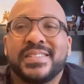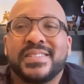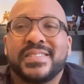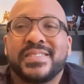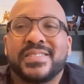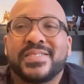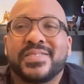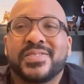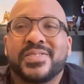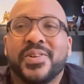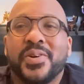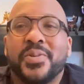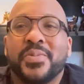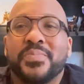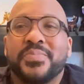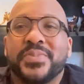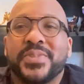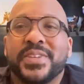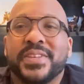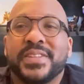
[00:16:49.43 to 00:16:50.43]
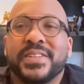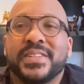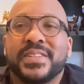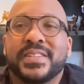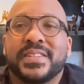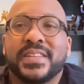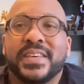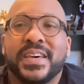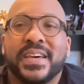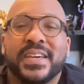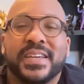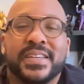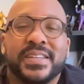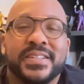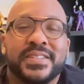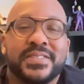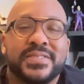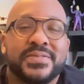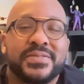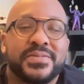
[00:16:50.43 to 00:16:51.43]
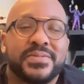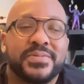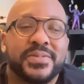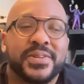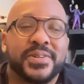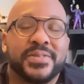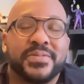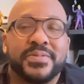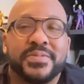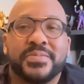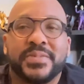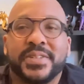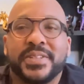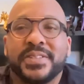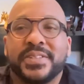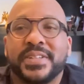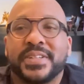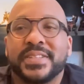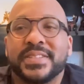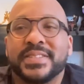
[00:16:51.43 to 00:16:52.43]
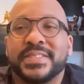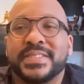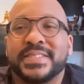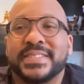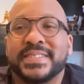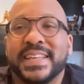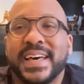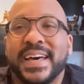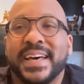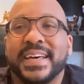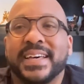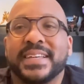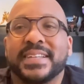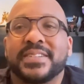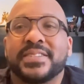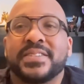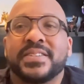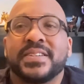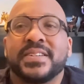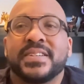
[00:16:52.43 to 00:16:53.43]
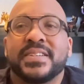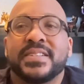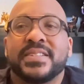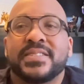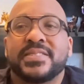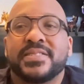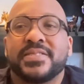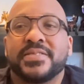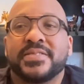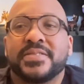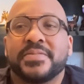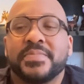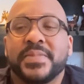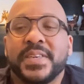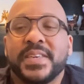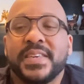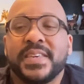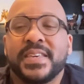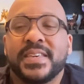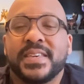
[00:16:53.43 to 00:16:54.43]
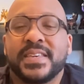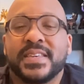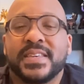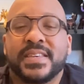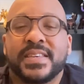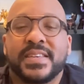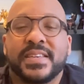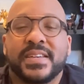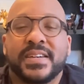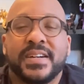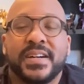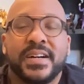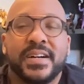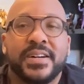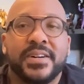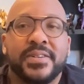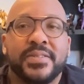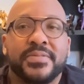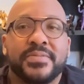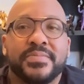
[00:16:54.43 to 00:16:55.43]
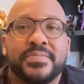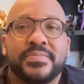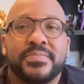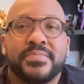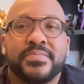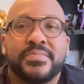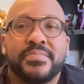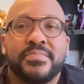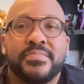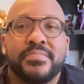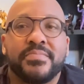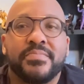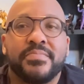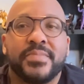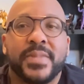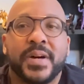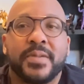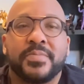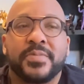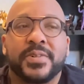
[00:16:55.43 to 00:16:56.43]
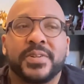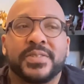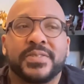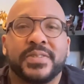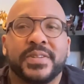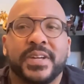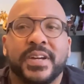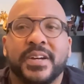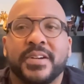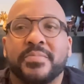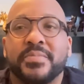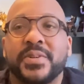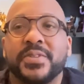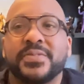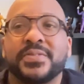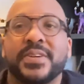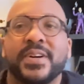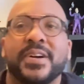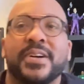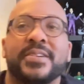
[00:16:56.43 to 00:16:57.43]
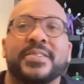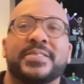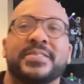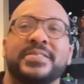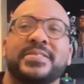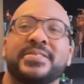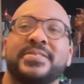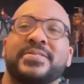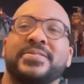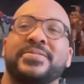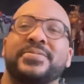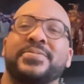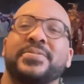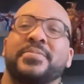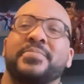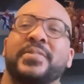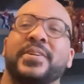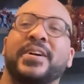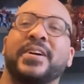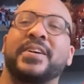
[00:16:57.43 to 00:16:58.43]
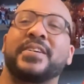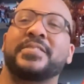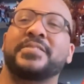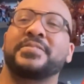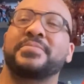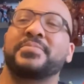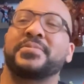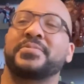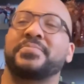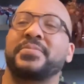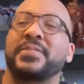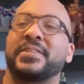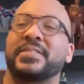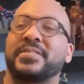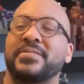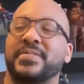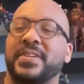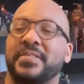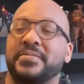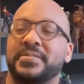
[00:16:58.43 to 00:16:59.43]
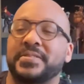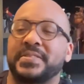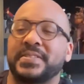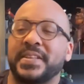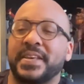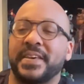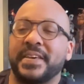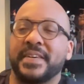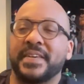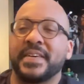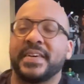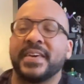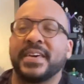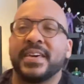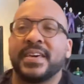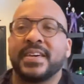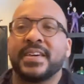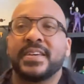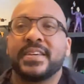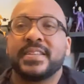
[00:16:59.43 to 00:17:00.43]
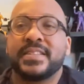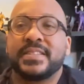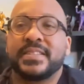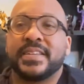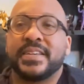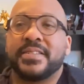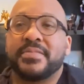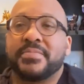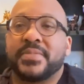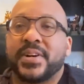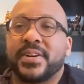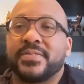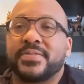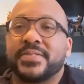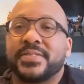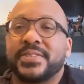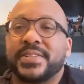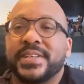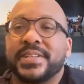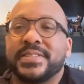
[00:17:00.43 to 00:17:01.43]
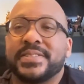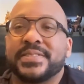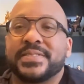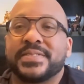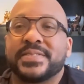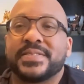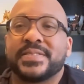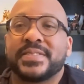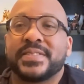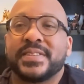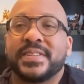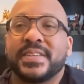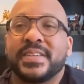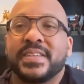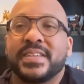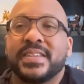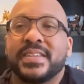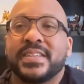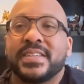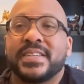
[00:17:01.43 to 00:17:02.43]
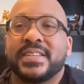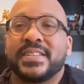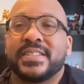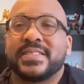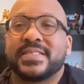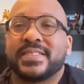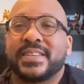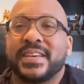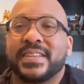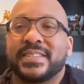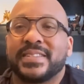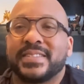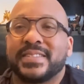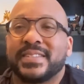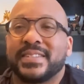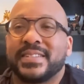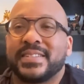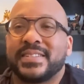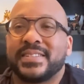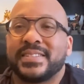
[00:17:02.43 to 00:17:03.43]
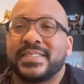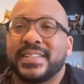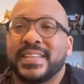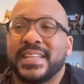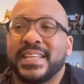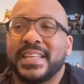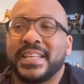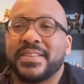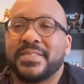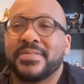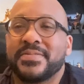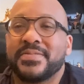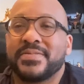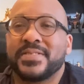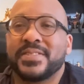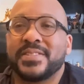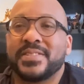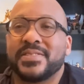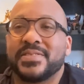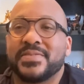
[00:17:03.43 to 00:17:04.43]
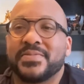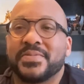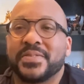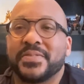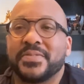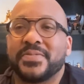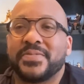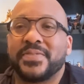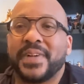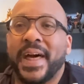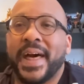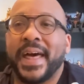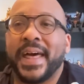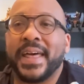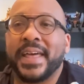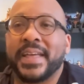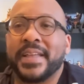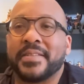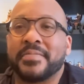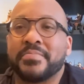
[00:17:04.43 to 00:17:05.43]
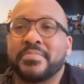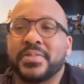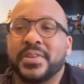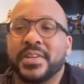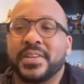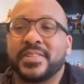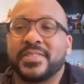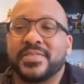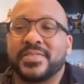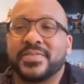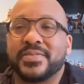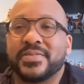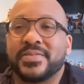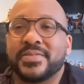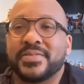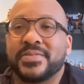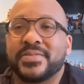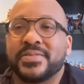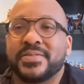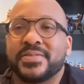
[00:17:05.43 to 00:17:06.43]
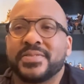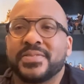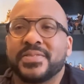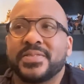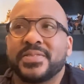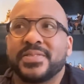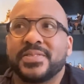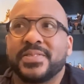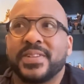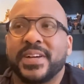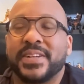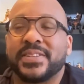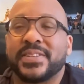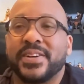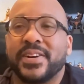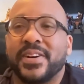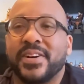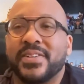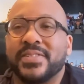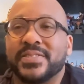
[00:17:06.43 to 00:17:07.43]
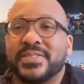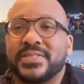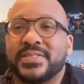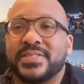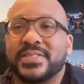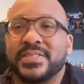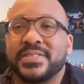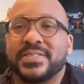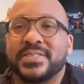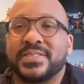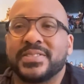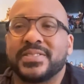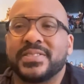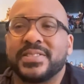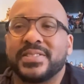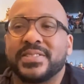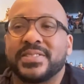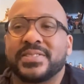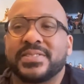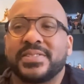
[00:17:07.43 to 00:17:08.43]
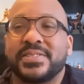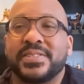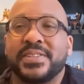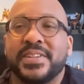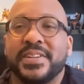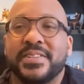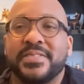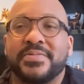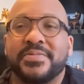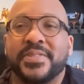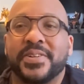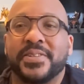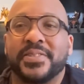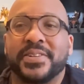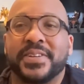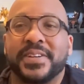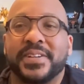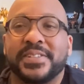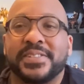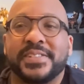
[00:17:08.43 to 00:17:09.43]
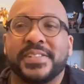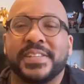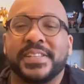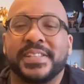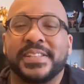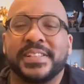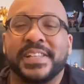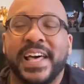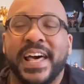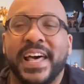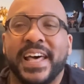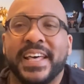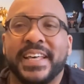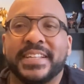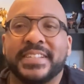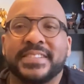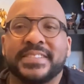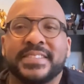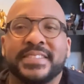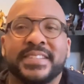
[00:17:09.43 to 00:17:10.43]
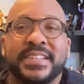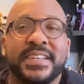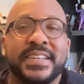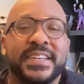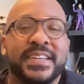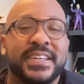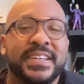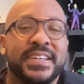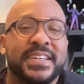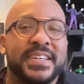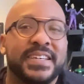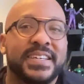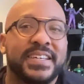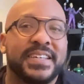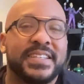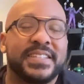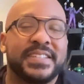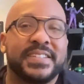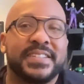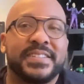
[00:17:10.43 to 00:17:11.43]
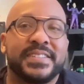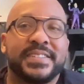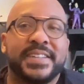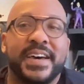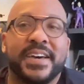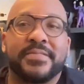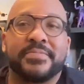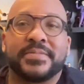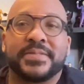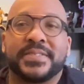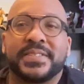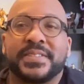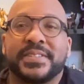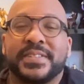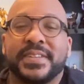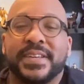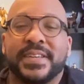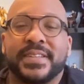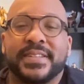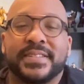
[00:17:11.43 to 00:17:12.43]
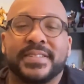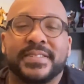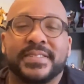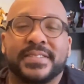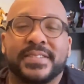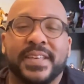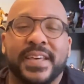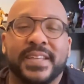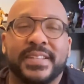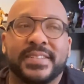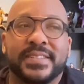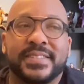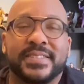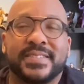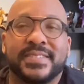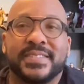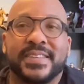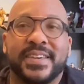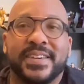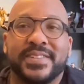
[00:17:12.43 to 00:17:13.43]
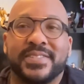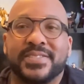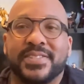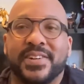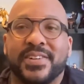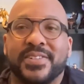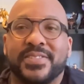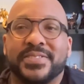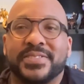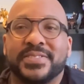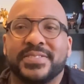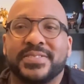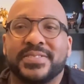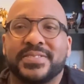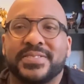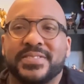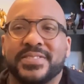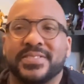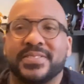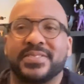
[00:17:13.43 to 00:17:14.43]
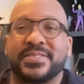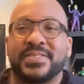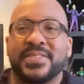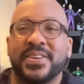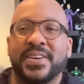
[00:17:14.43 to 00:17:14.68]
sculpted, I guess the word would be, looking design. So to me, my brother and I are both artists. So from an artist perspective, I would say that Marvel Legends is like the clean, finished, refined picture. Like the artist that just does clean work and clean lines. And then Diamond Select is like the sketch artist, just